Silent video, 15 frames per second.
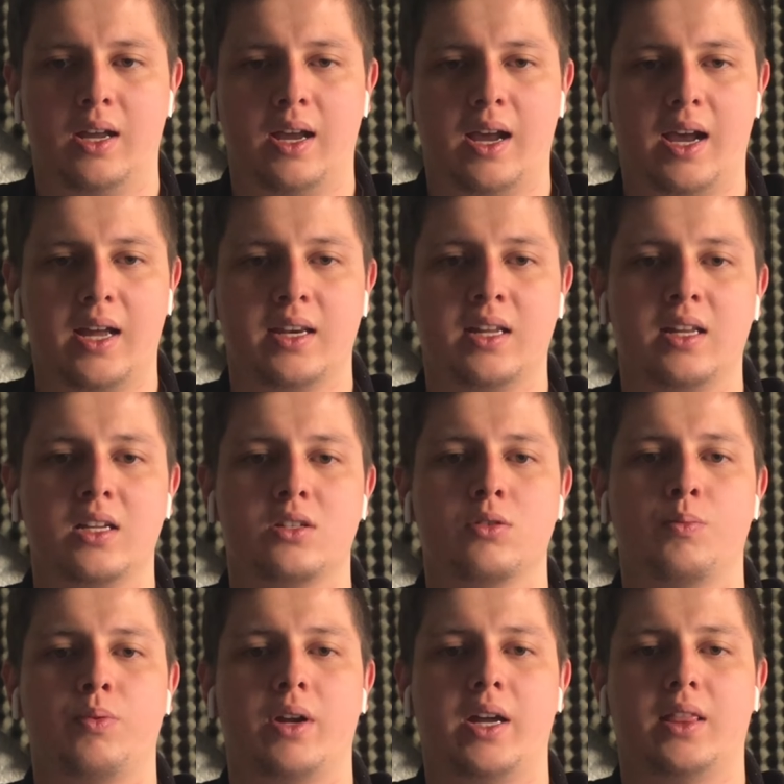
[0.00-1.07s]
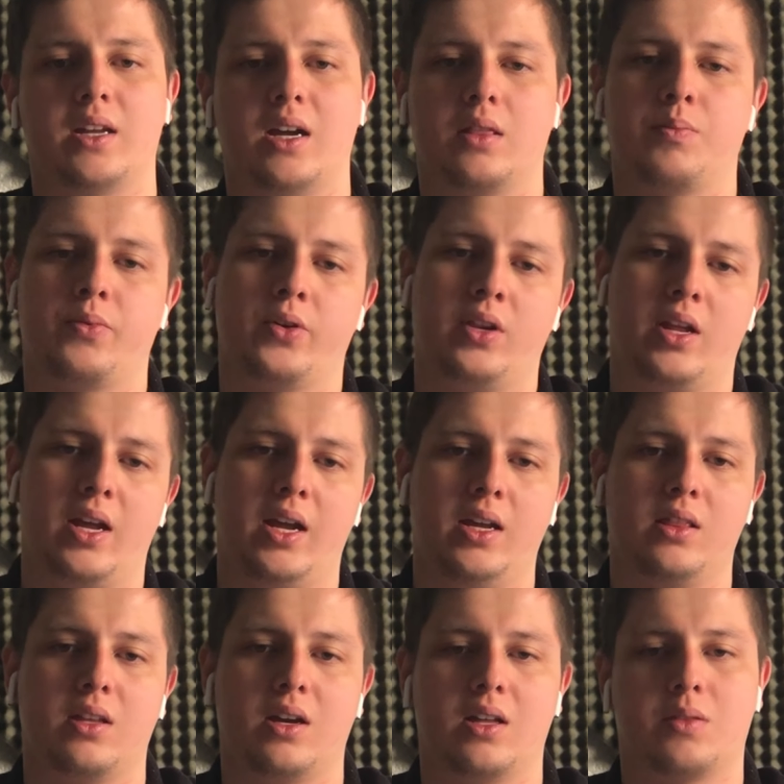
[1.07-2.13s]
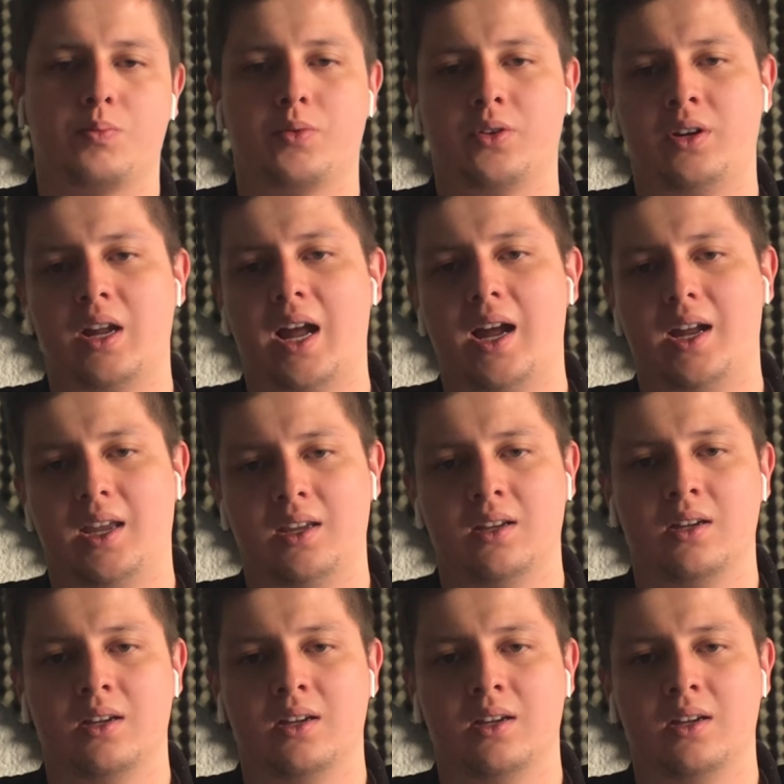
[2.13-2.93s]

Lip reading: and it is supplied at point A at point I,